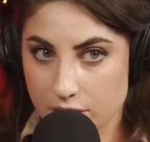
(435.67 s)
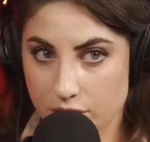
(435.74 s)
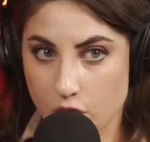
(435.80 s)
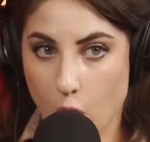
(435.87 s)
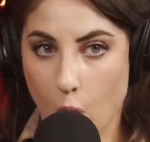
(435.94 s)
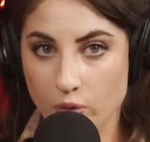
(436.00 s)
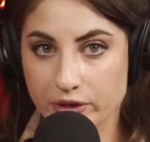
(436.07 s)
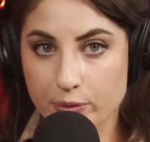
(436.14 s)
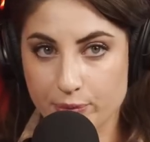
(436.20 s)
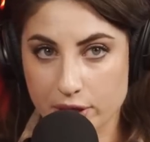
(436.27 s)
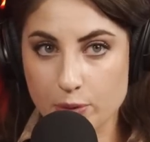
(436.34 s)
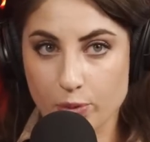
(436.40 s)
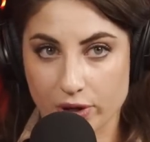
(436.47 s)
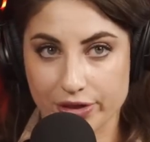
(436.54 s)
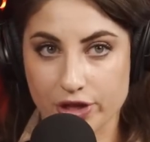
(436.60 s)
The only
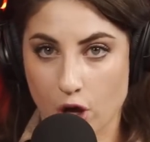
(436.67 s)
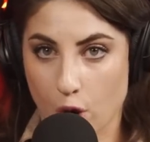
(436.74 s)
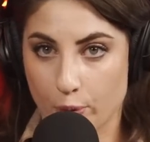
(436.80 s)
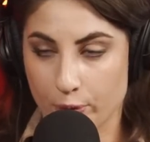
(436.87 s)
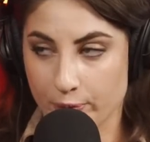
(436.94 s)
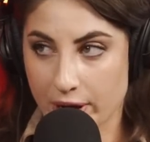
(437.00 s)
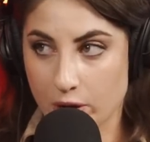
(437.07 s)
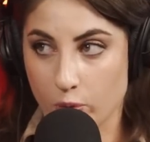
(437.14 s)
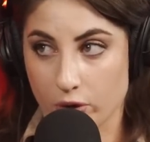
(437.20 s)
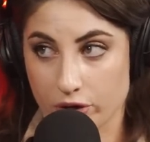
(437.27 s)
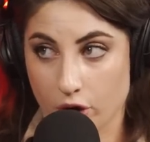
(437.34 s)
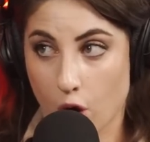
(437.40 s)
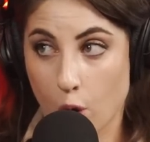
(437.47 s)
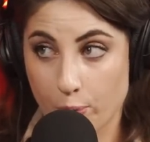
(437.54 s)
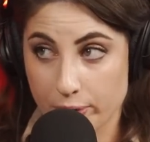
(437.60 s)
people at the open mic were
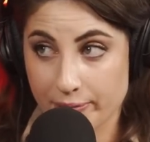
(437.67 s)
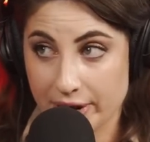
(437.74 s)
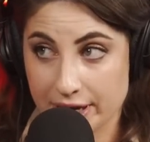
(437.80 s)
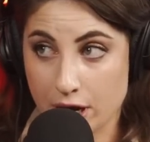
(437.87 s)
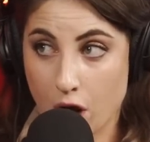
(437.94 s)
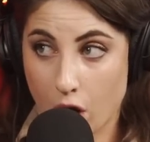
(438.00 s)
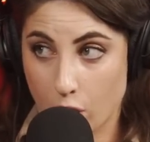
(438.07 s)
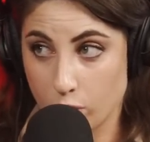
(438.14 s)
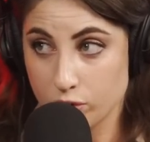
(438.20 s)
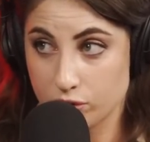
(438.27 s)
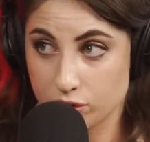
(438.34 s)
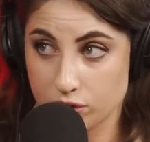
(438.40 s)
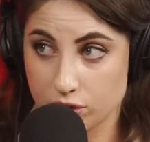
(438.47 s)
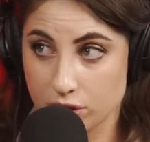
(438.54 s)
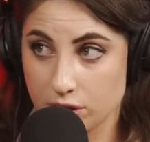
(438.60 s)
the open mic
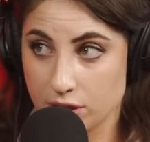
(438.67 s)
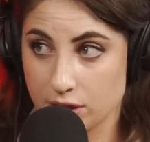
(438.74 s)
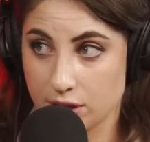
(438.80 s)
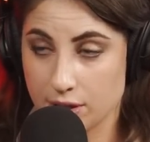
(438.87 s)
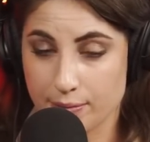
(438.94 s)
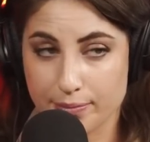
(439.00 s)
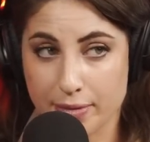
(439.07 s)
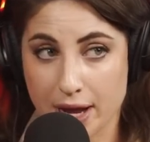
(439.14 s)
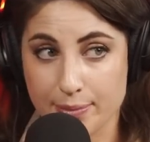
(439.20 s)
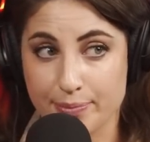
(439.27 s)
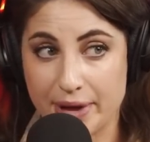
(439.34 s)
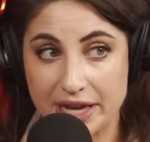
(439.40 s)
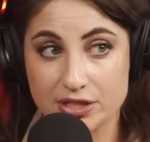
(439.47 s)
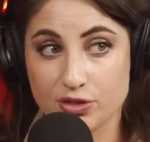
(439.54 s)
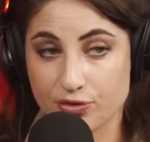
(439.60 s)
host, my
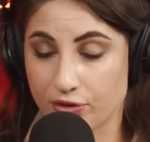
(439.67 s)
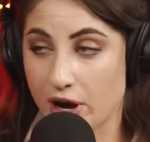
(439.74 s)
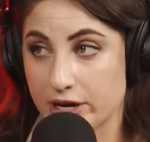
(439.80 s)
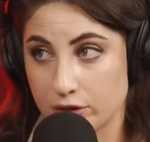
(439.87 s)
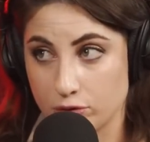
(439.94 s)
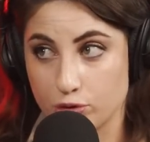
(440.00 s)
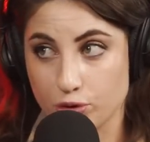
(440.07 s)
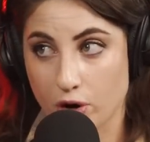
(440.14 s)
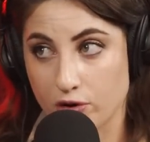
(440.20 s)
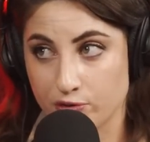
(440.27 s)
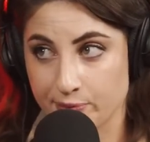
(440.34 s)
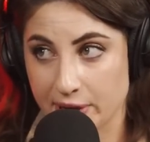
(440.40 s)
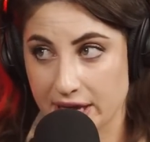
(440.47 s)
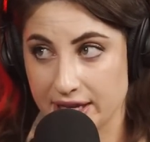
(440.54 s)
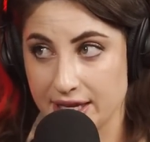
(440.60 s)
best friend who
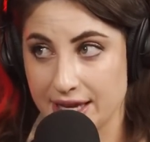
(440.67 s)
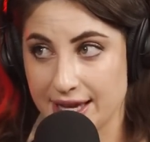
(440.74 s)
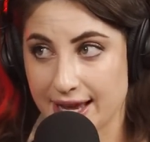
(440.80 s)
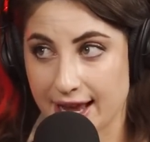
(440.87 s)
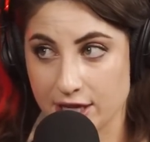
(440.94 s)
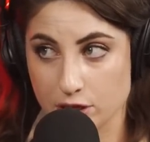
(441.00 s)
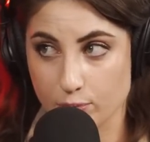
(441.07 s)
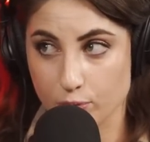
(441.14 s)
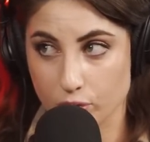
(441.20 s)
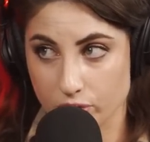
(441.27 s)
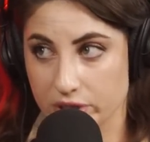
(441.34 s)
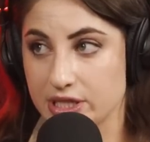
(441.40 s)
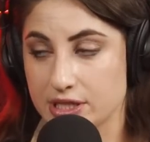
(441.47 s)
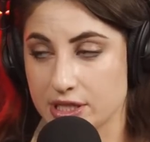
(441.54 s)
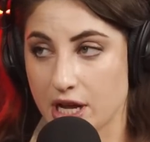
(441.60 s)
drove me, and the
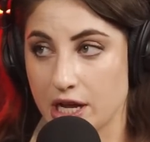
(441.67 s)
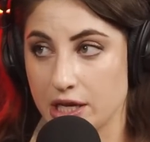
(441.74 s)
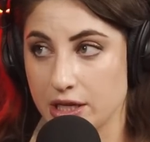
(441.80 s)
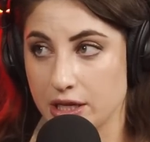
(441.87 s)
barista.